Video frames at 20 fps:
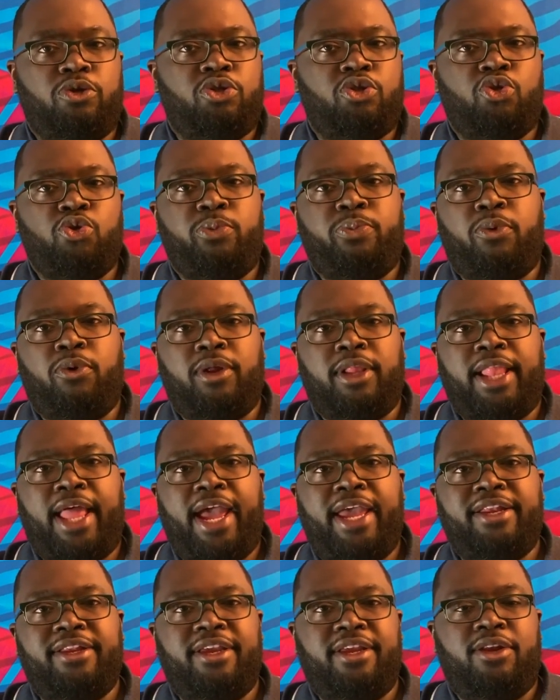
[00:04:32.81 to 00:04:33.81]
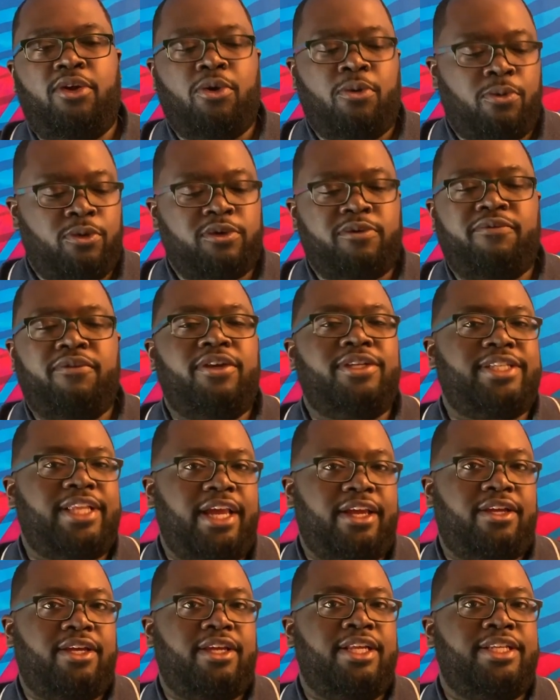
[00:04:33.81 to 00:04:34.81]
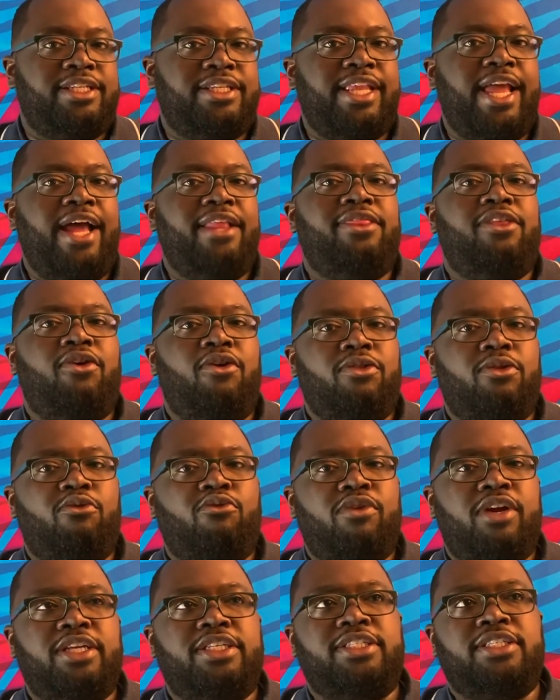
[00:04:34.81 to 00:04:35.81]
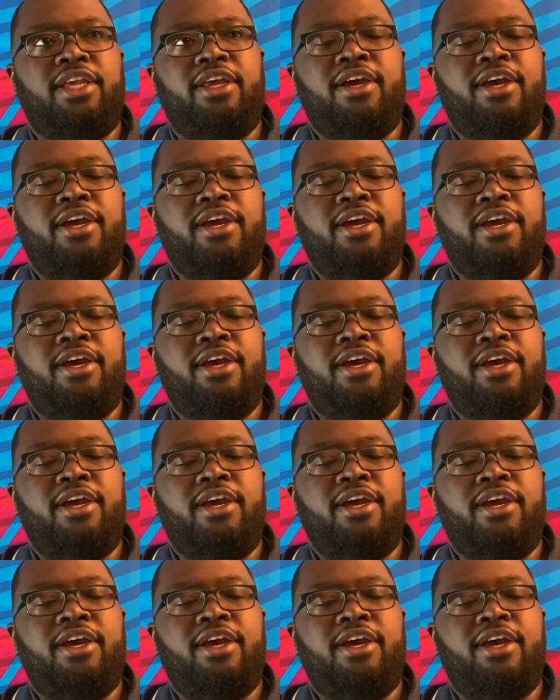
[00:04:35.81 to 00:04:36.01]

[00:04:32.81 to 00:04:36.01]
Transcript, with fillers: super light and almost feels like it's not there on the wrist